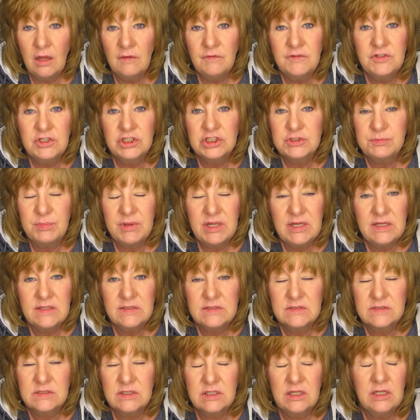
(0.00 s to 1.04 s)
just
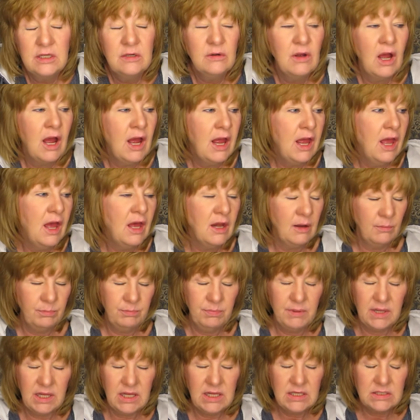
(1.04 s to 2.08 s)
peace. It, I had a
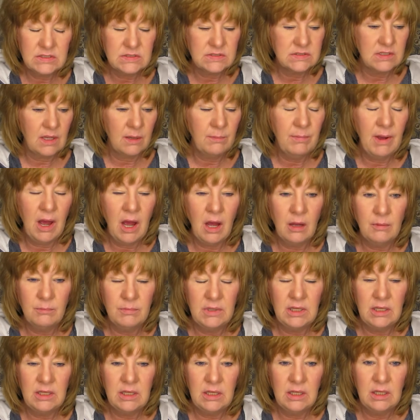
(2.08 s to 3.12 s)
peace about
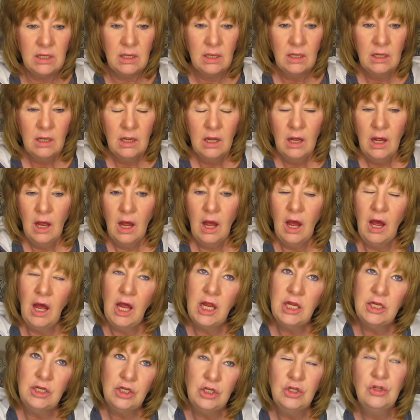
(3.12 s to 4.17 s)
me.
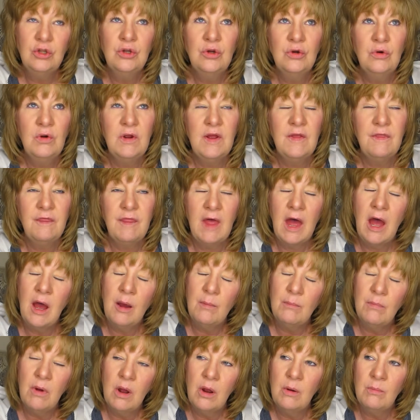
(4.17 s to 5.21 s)
I knew at
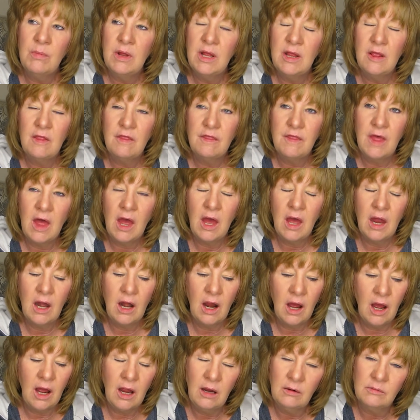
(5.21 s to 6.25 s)
that moment that
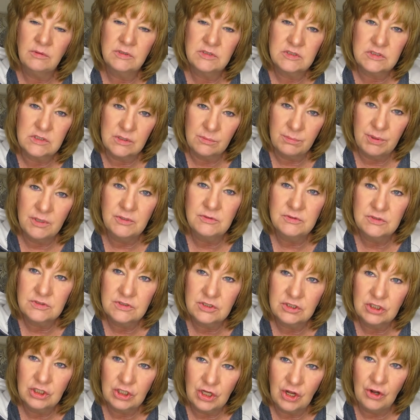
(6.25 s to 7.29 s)
I was supposed
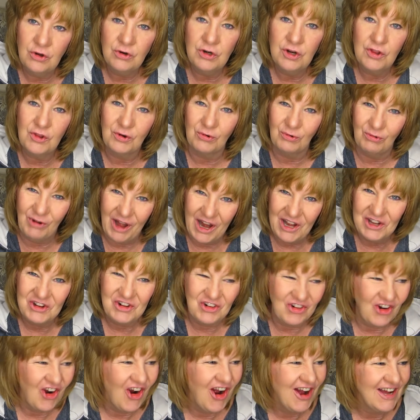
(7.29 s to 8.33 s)
to go to the Red
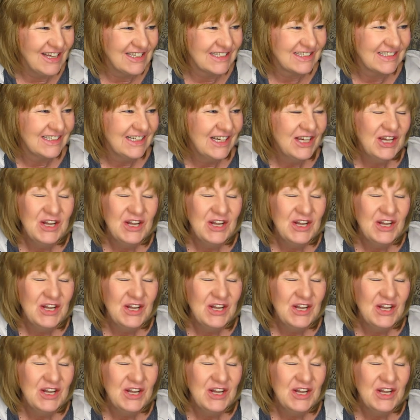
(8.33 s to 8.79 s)
Cross,